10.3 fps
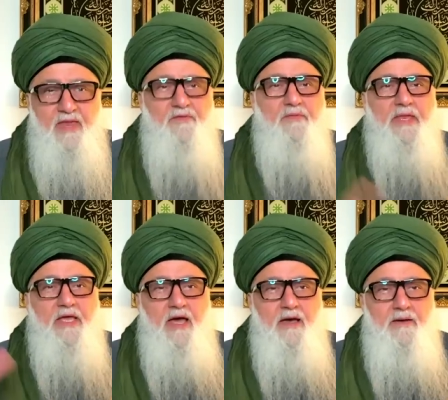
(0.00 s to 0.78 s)
and everybody
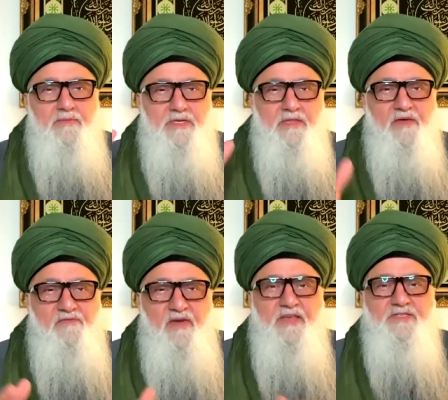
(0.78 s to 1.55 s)
comes and
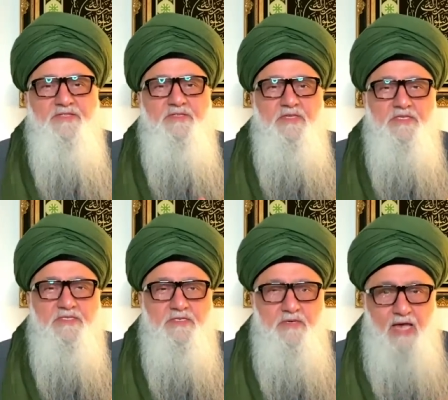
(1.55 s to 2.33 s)
they face
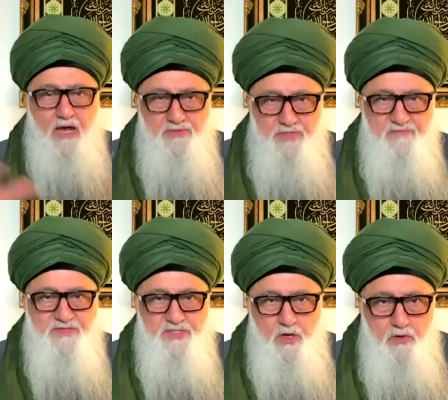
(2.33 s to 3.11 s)
this house
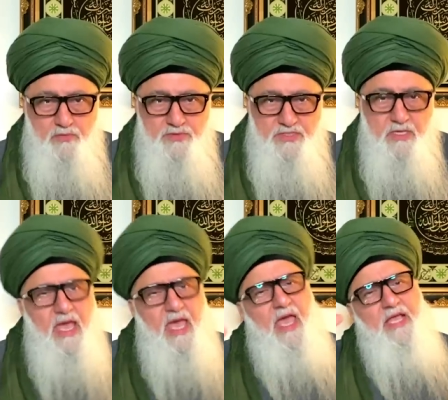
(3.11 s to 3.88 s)
of stones,
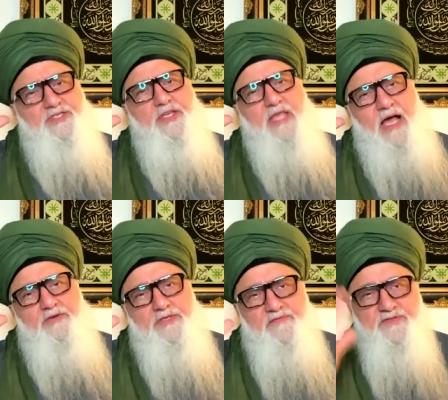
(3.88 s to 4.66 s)
the ancient
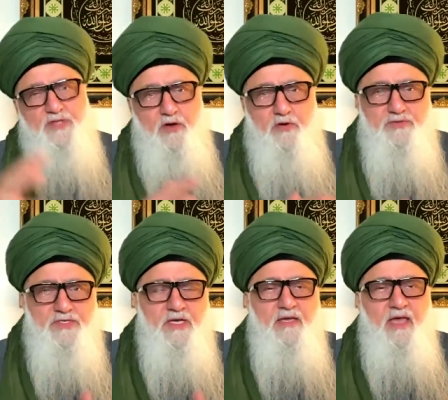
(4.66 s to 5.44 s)
house of
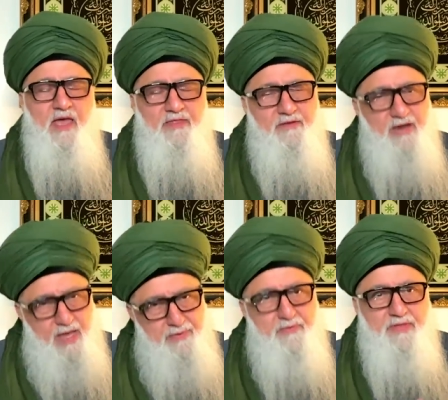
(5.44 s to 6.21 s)
stones, and they're
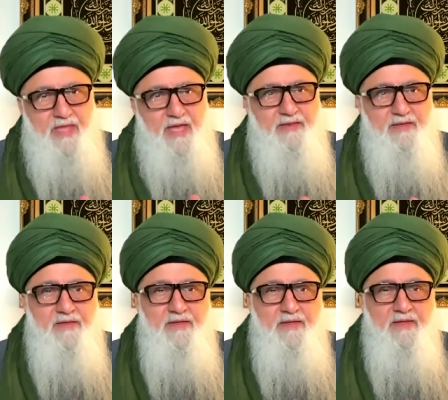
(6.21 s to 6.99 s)
happy with that.
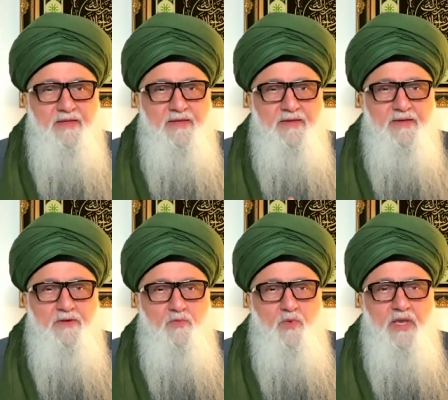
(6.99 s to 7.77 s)

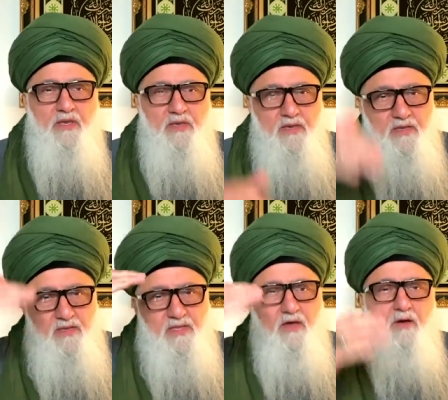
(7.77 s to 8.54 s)
When
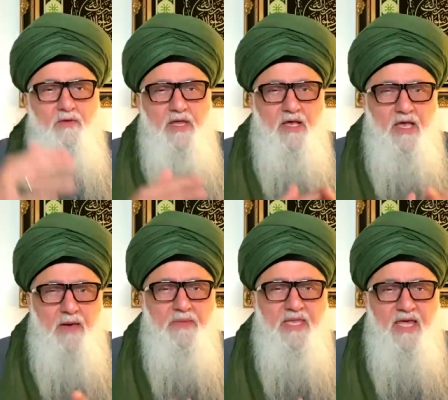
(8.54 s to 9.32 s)
awliya
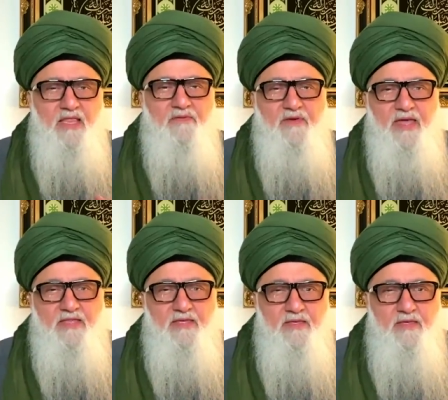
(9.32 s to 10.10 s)
come and
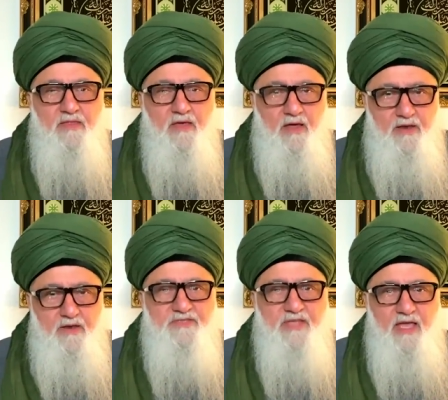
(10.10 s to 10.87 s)
elevate the
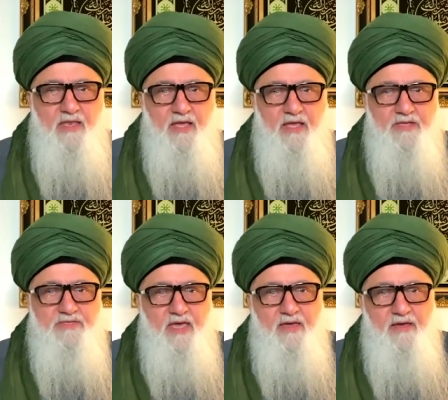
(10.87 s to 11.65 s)
understanding and
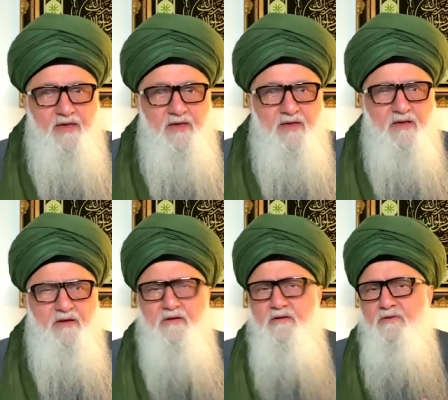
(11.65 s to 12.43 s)
say,
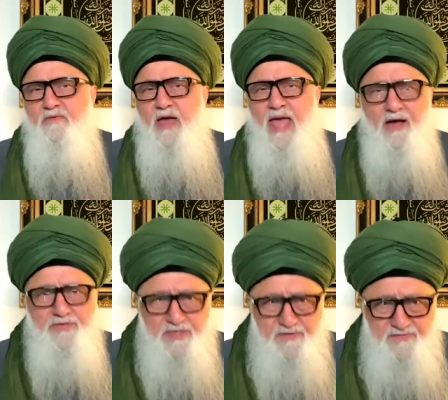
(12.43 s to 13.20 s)
why
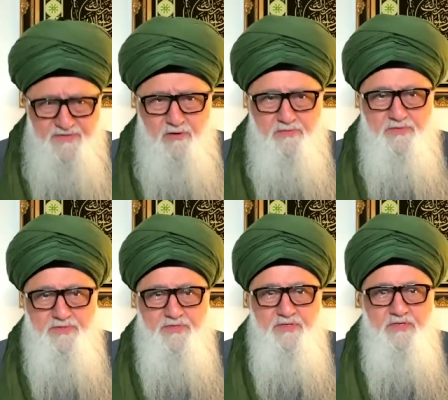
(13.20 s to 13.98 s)
house of
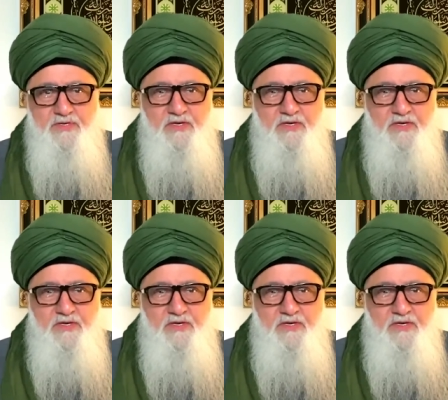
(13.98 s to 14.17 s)
stones?